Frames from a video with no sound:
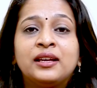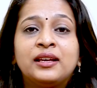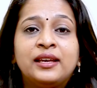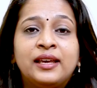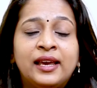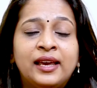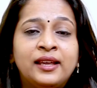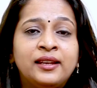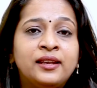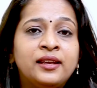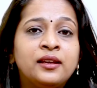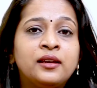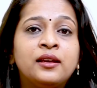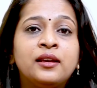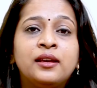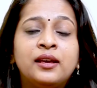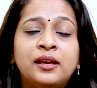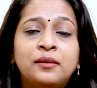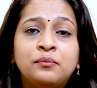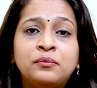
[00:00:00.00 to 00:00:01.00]
gaining
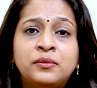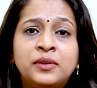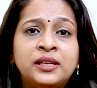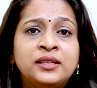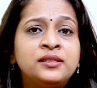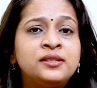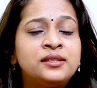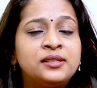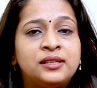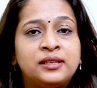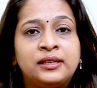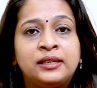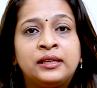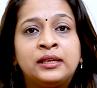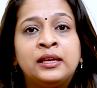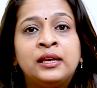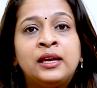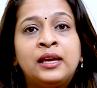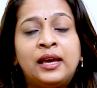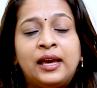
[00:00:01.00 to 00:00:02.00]
immensely